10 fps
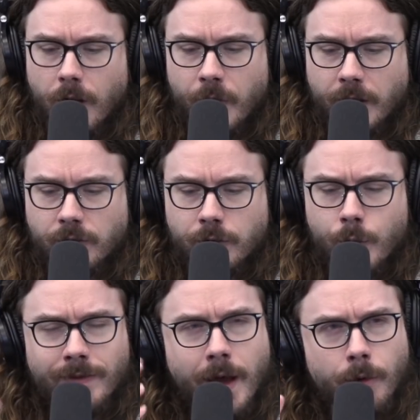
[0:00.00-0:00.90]
I think, is
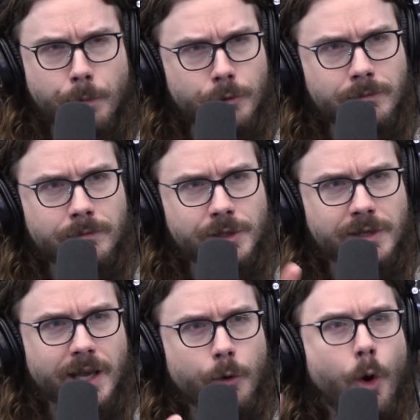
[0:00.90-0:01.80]
doing that with Putin.
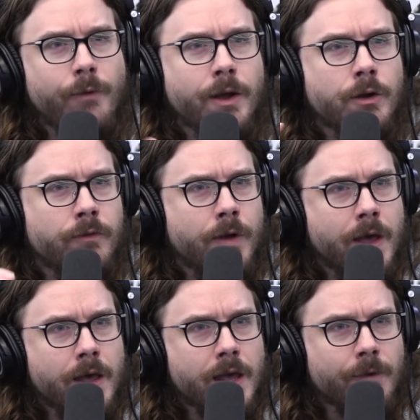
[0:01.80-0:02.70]
She's like, oh,
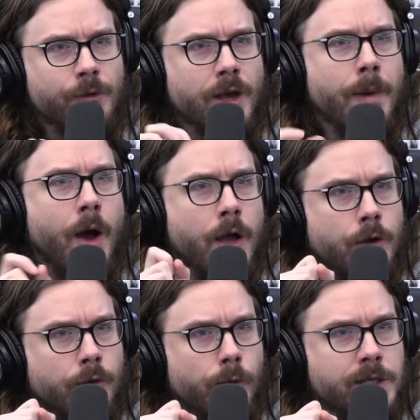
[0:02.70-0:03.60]
if somehow I
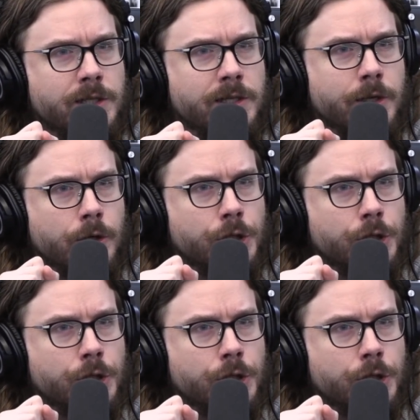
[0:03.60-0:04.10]
could have reached his inner